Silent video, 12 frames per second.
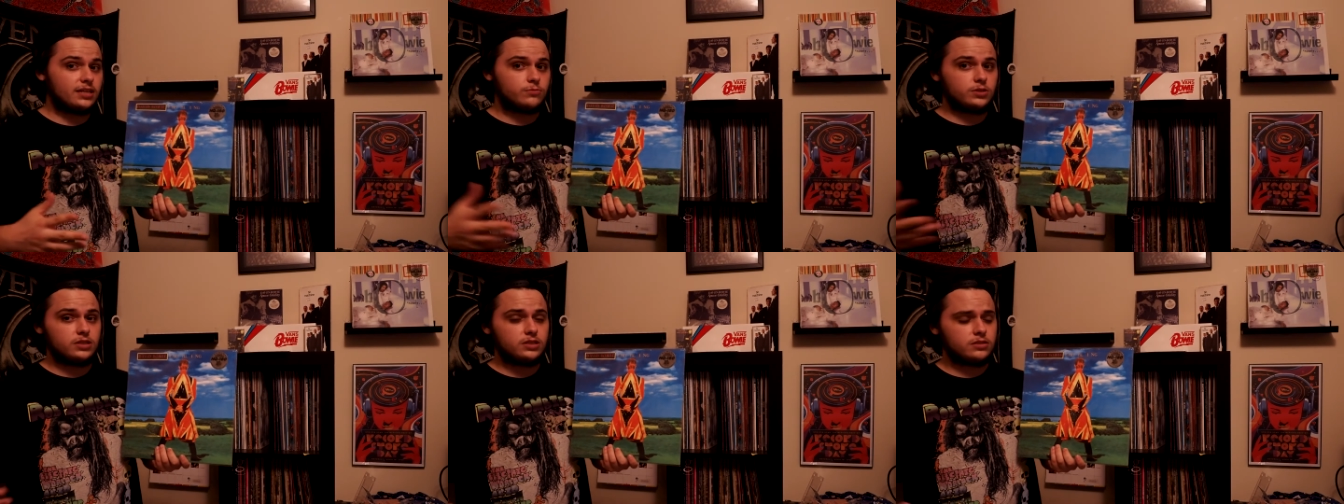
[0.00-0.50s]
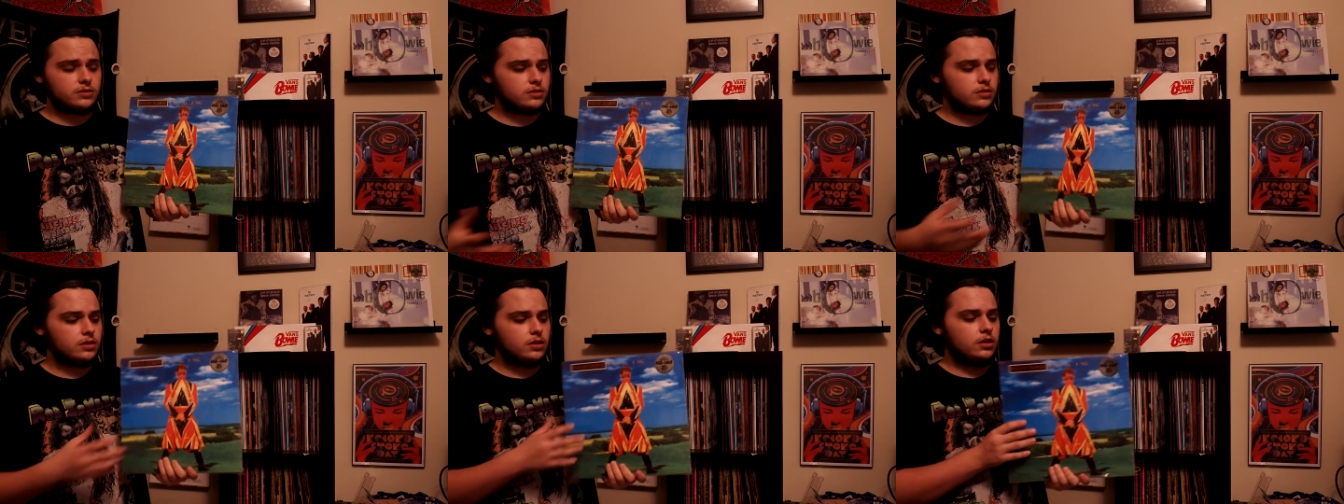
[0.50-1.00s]
release.
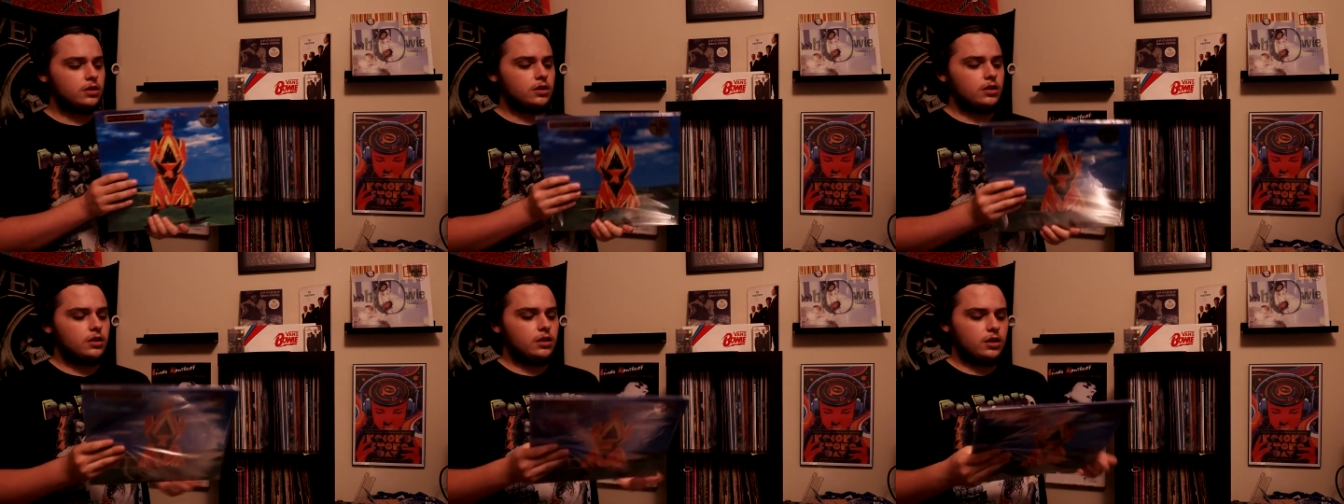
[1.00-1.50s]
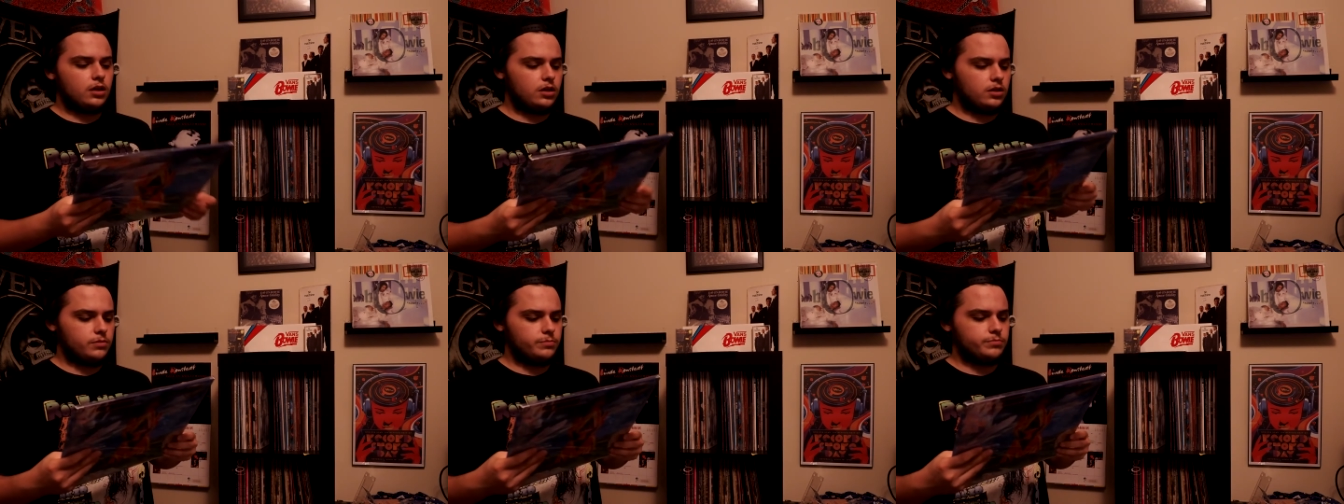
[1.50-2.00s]

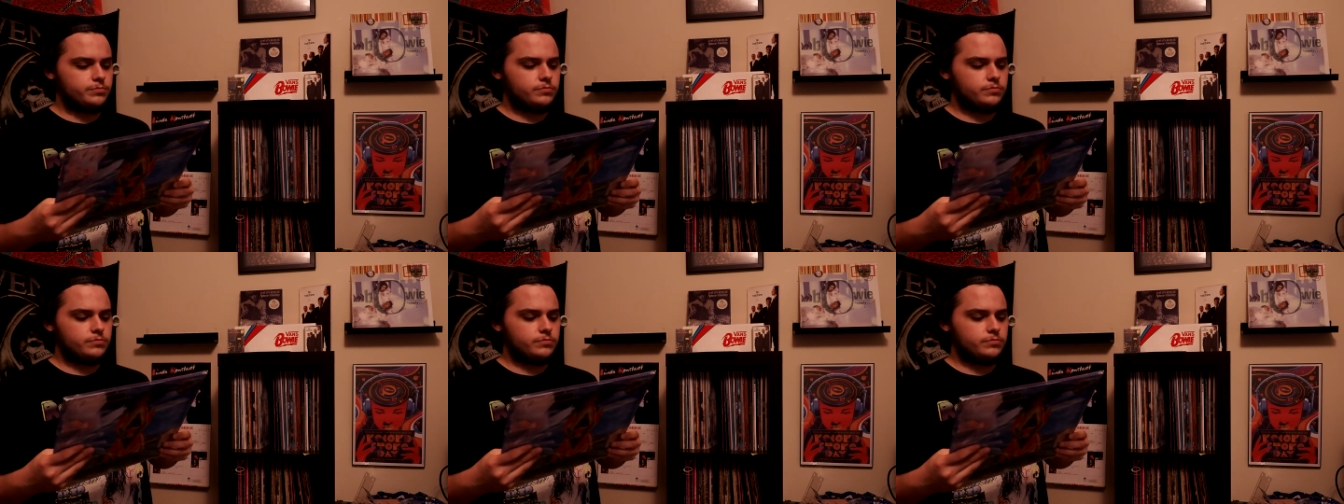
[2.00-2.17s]
So